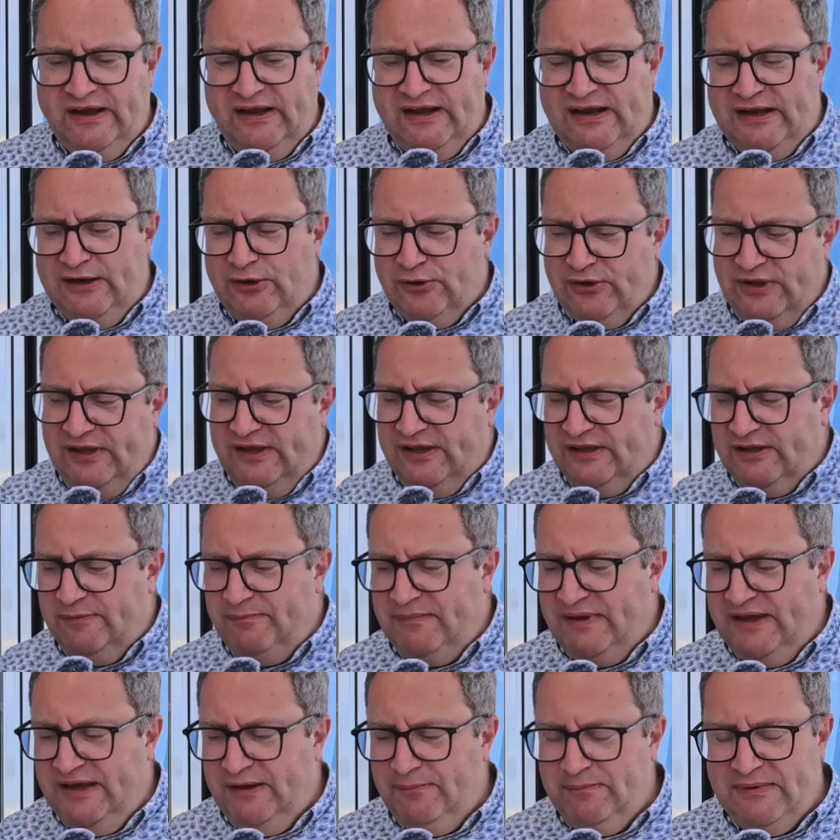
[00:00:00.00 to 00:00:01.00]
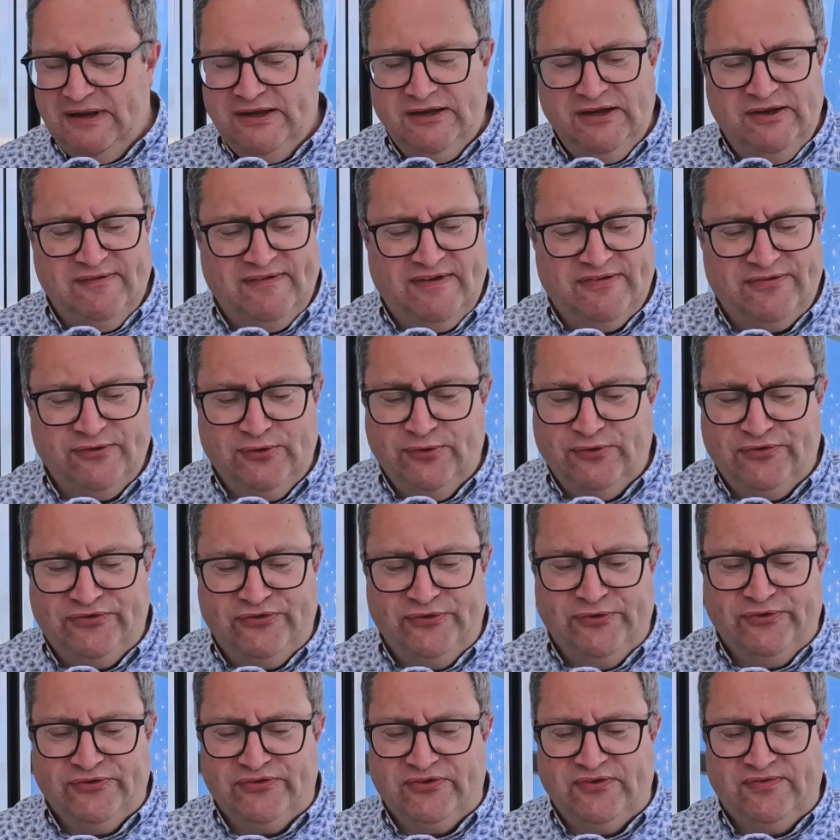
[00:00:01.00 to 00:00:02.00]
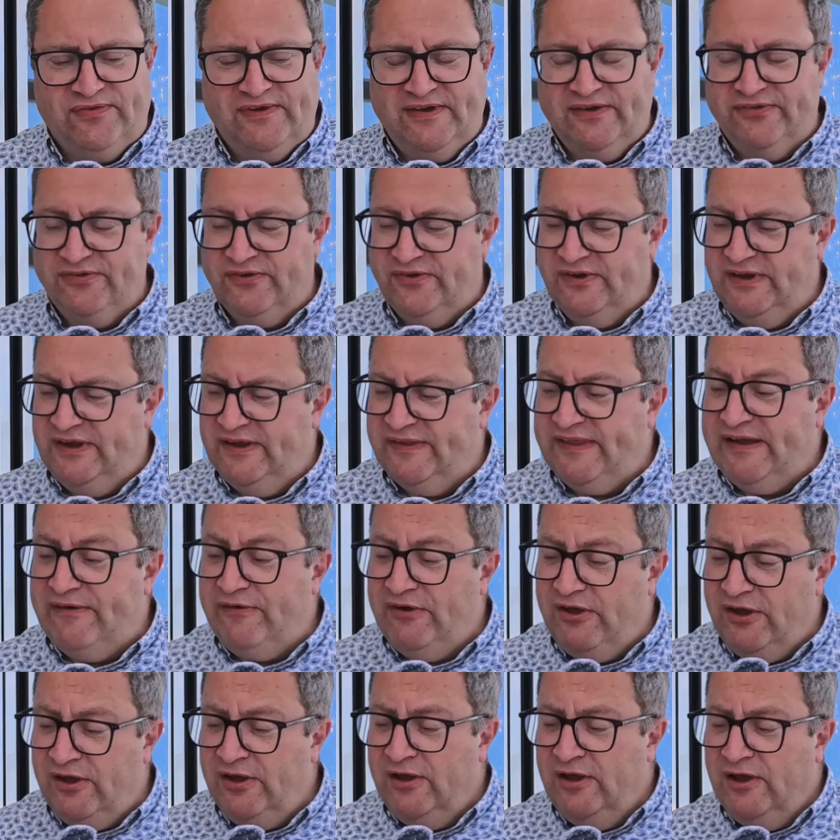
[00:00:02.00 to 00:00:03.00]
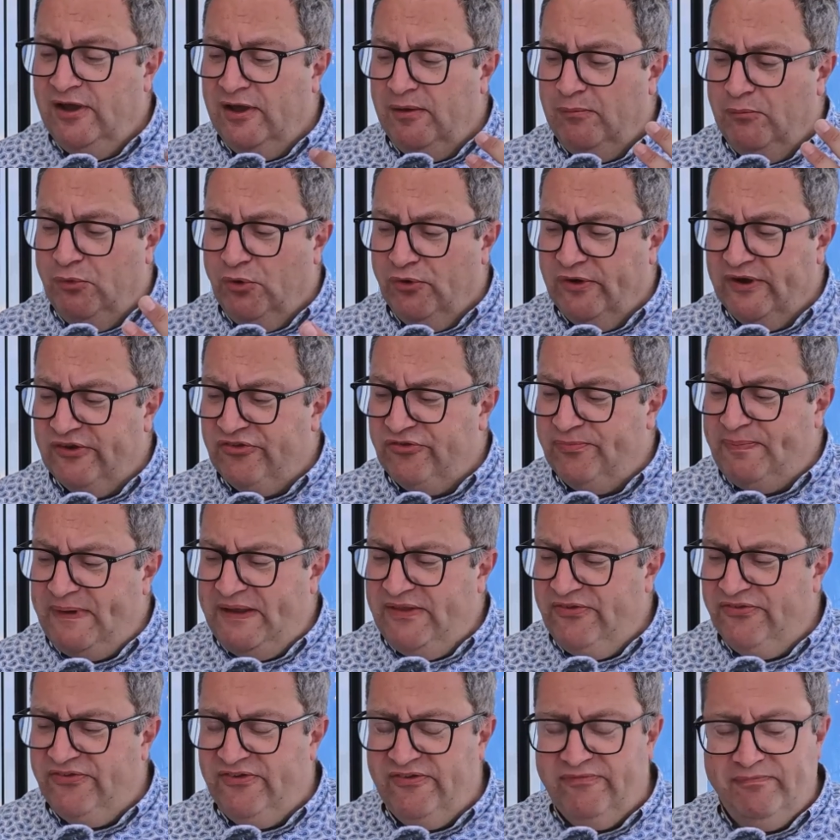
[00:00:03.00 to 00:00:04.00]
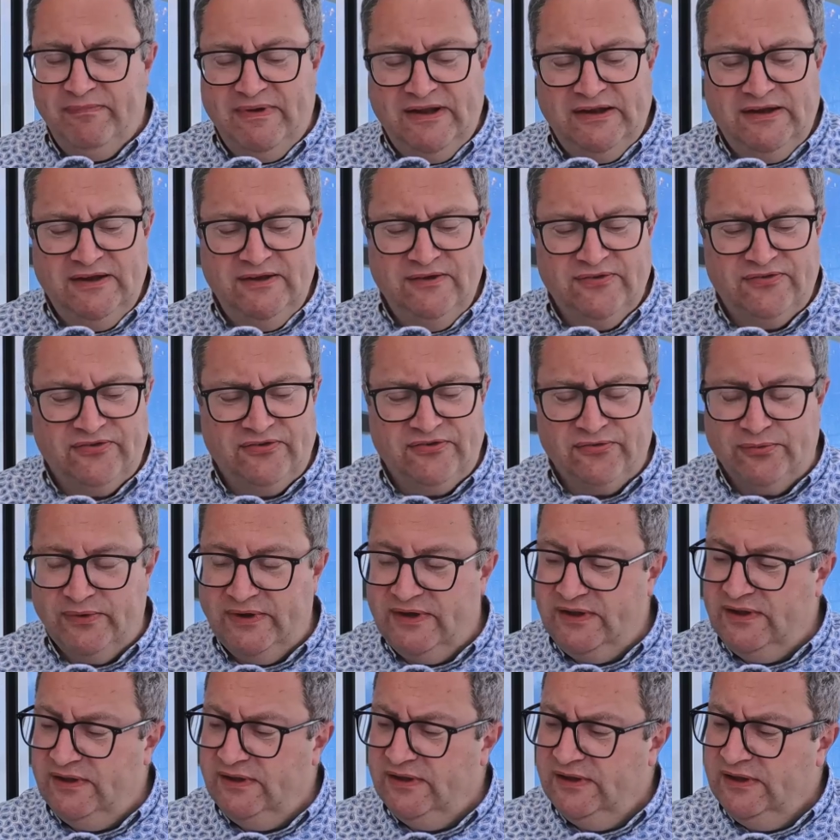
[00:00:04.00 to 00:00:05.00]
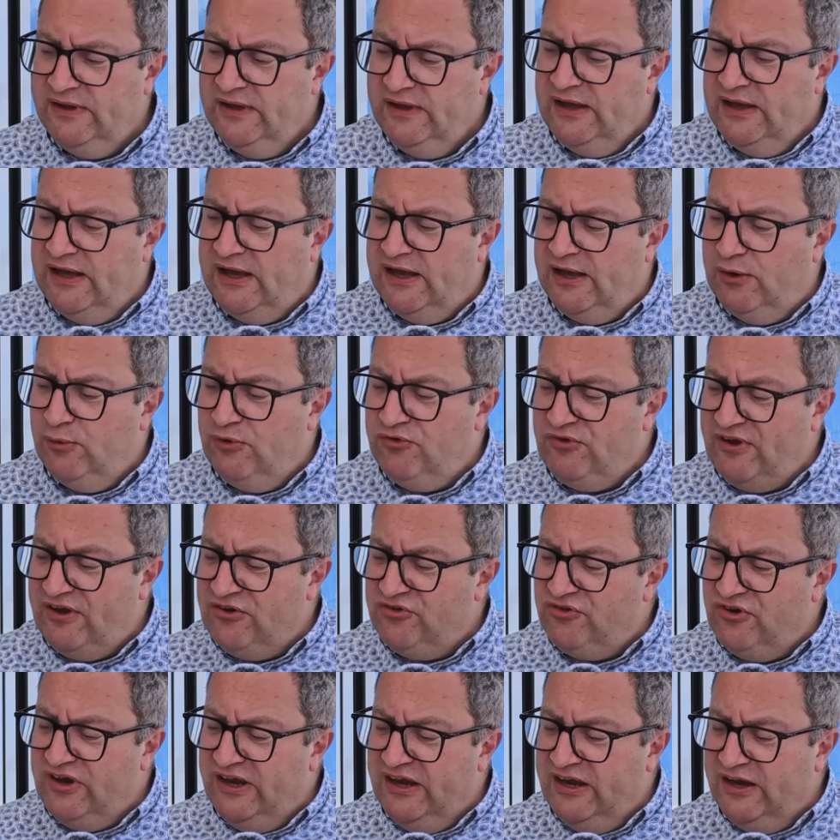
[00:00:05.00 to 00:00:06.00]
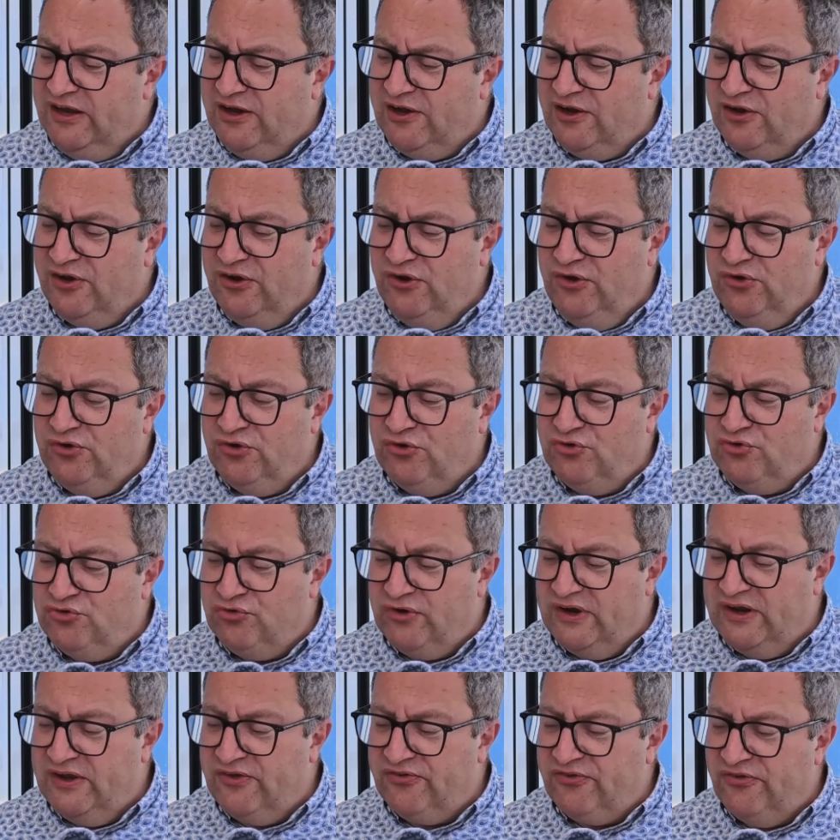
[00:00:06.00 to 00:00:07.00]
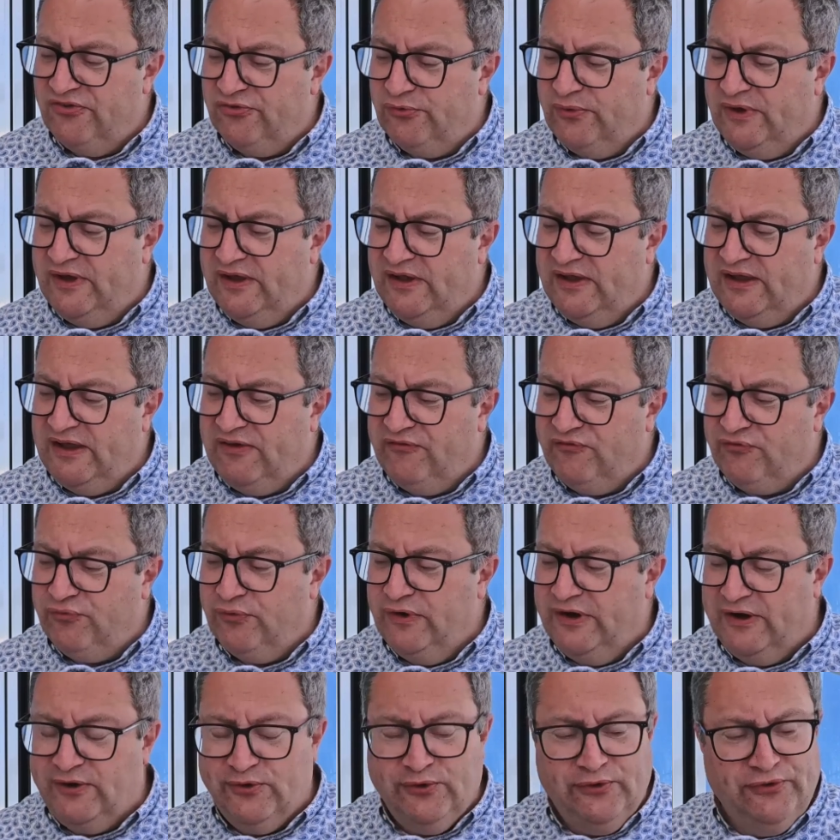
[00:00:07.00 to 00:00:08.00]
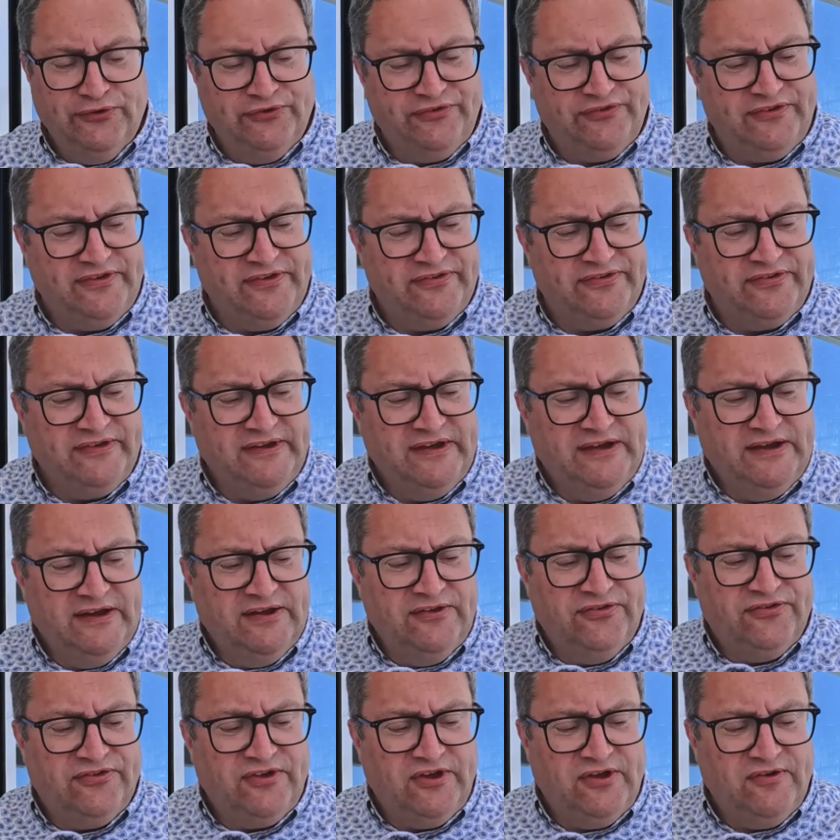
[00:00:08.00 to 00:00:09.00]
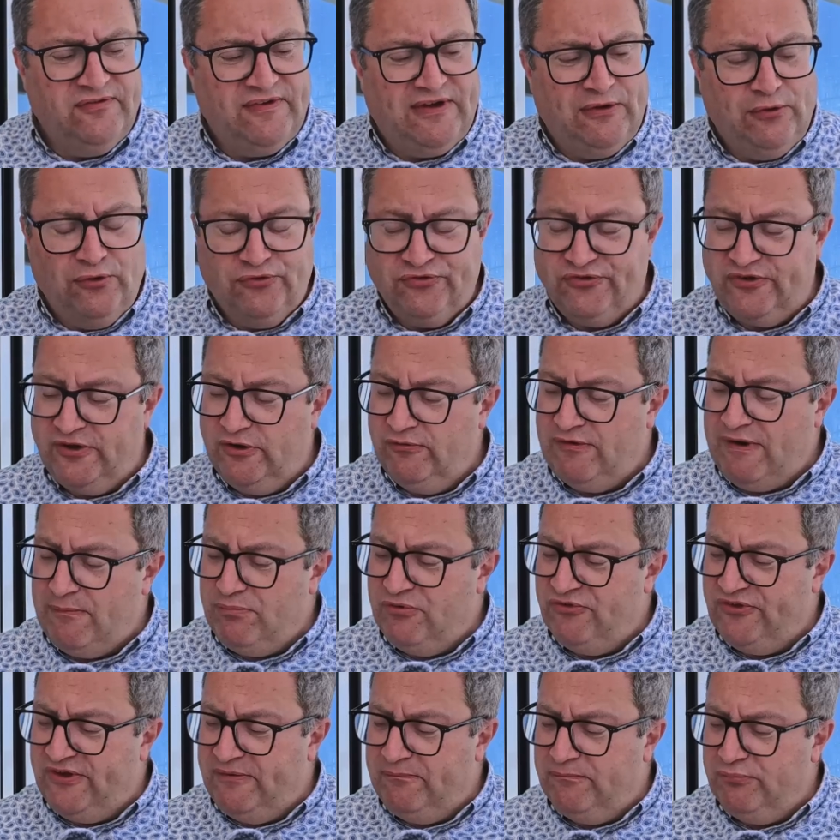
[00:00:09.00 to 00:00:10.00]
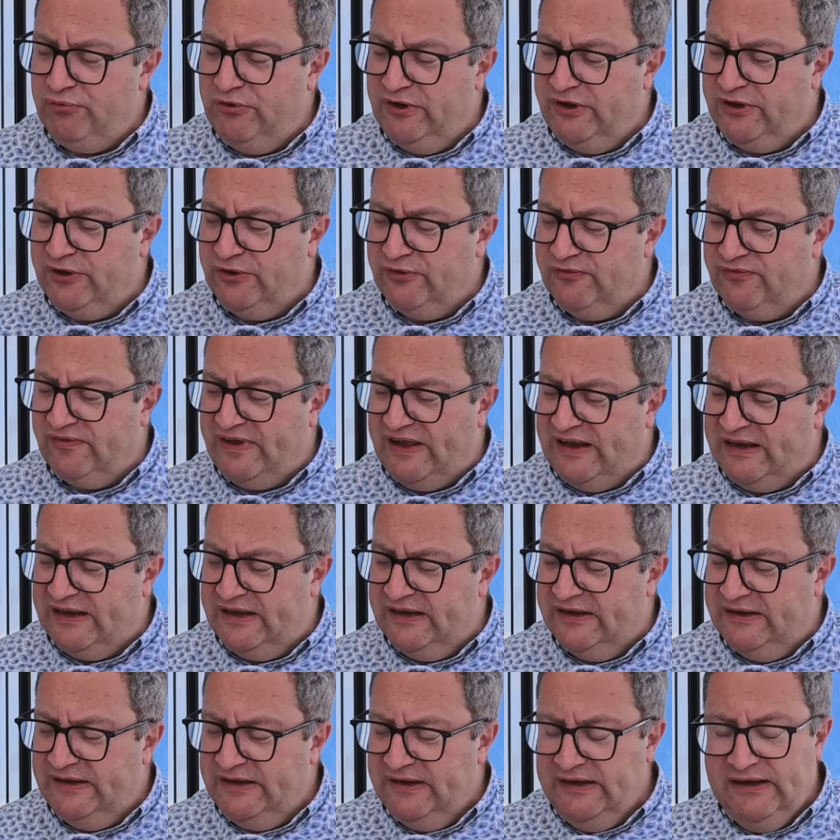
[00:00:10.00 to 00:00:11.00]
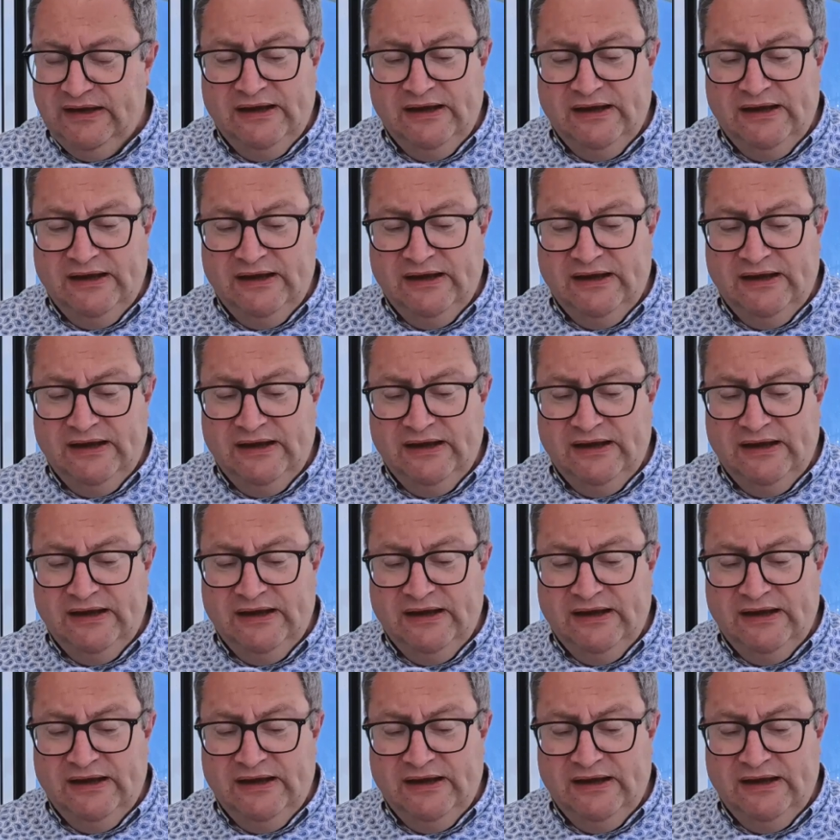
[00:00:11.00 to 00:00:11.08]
Now, looking at the main menu, there's all sorts of things on here. There are more expensive menus as well, which actually include drinks as well and free courses, so they also represent pretty good value.